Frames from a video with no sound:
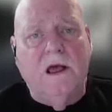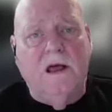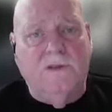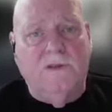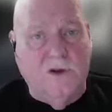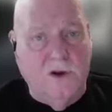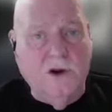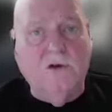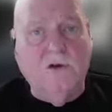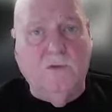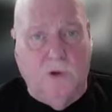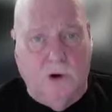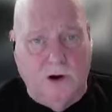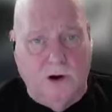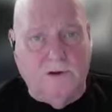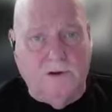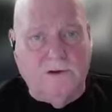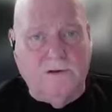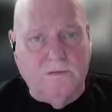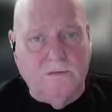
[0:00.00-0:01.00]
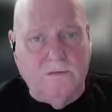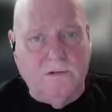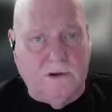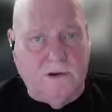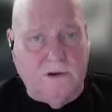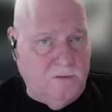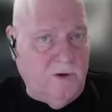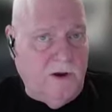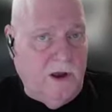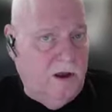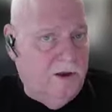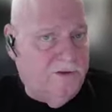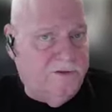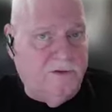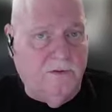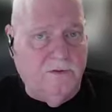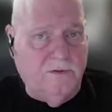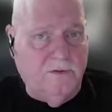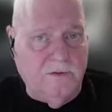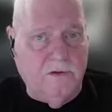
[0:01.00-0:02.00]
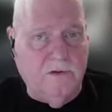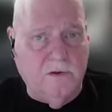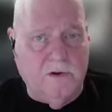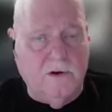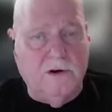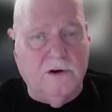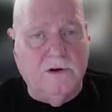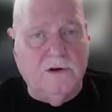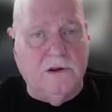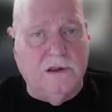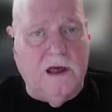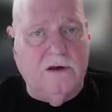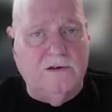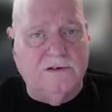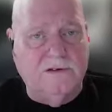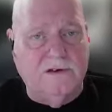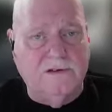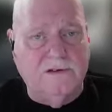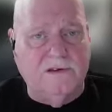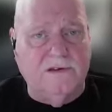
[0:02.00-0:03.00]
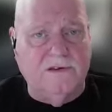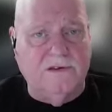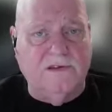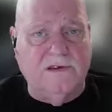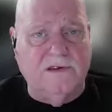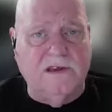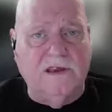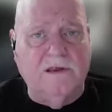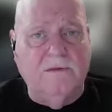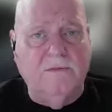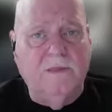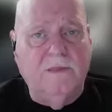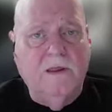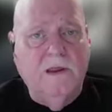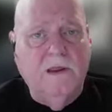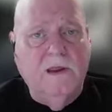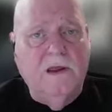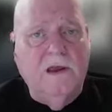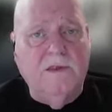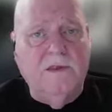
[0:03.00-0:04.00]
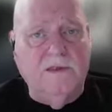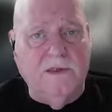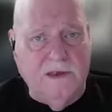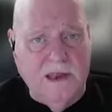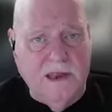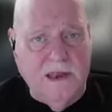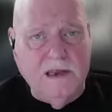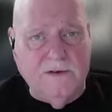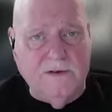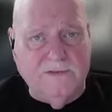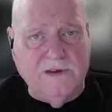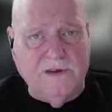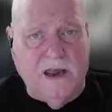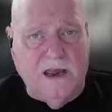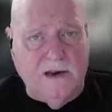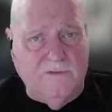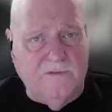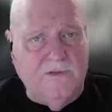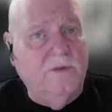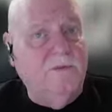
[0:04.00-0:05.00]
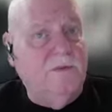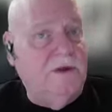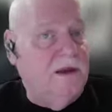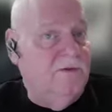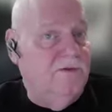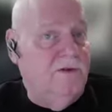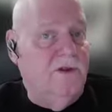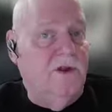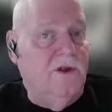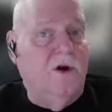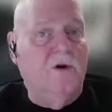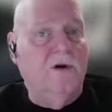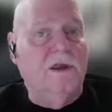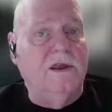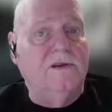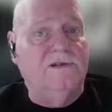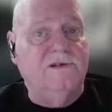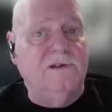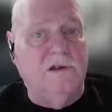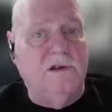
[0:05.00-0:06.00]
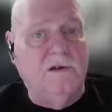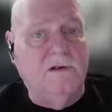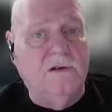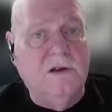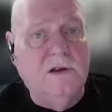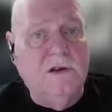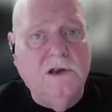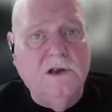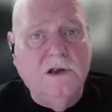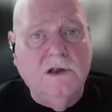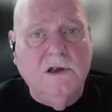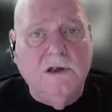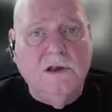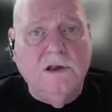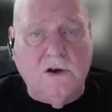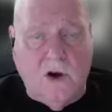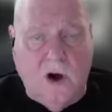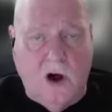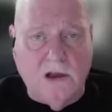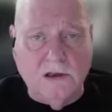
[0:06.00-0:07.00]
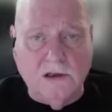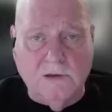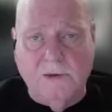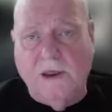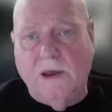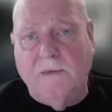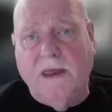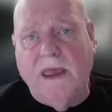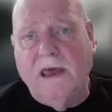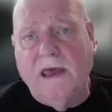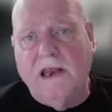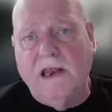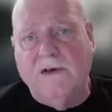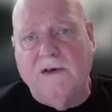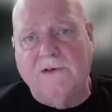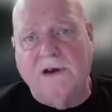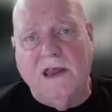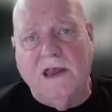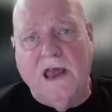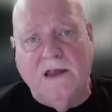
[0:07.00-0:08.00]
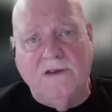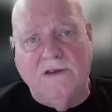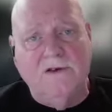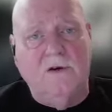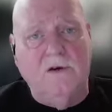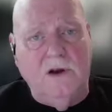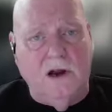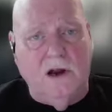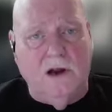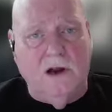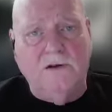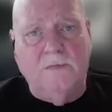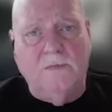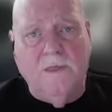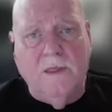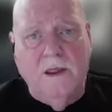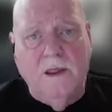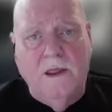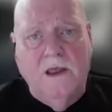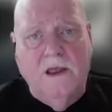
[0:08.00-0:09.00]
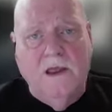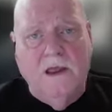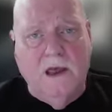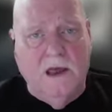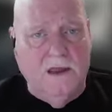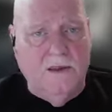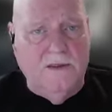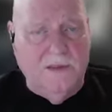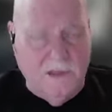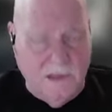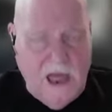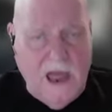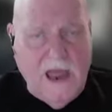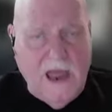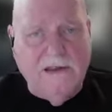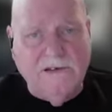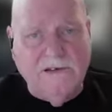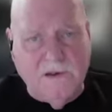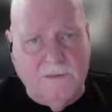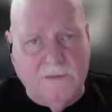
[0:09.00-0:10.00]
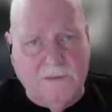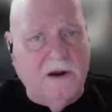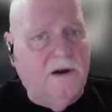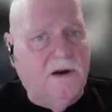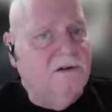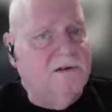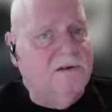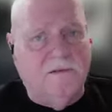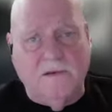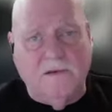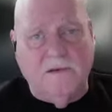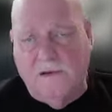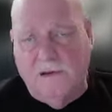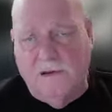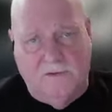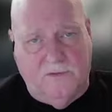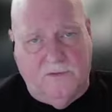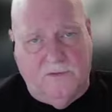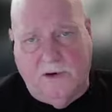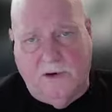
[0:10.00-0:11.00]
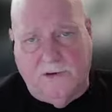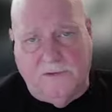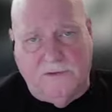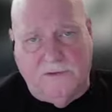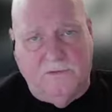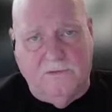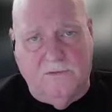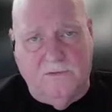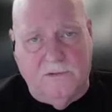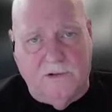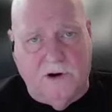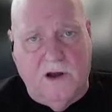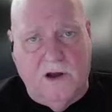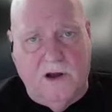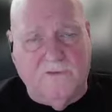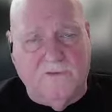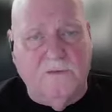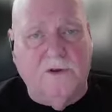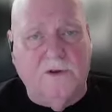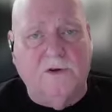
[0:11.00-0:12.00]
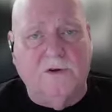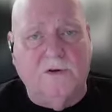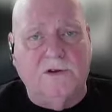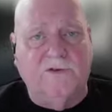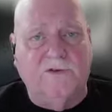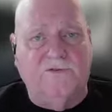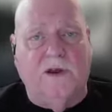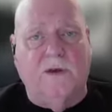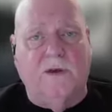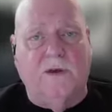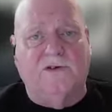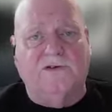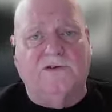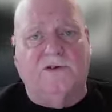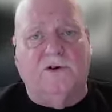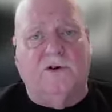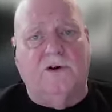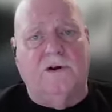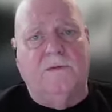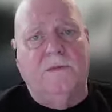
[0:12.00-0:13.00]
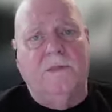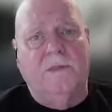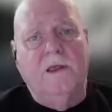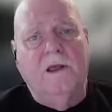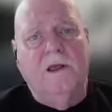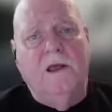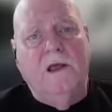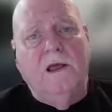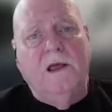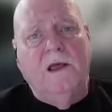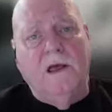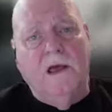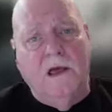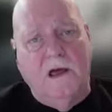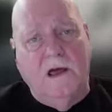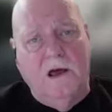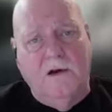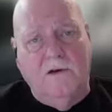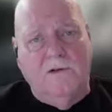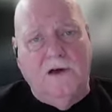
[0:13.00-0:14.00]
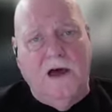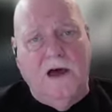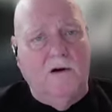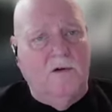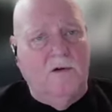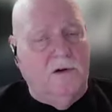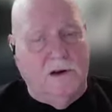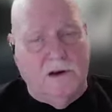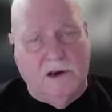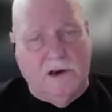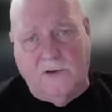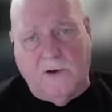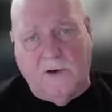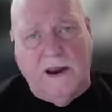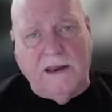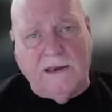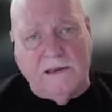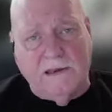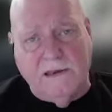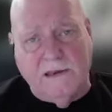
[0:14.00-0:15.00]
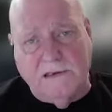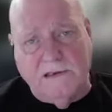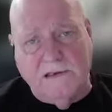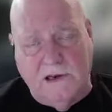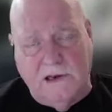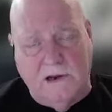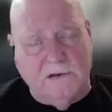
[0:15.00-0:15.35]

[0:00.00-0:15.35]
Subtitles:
the good works, because we also, the Lord allows us to see the negative side of him, even though he is still called to be a man after God's own heart. The lions, the bears, of course, we're all familiar with the famous story of how, what a great,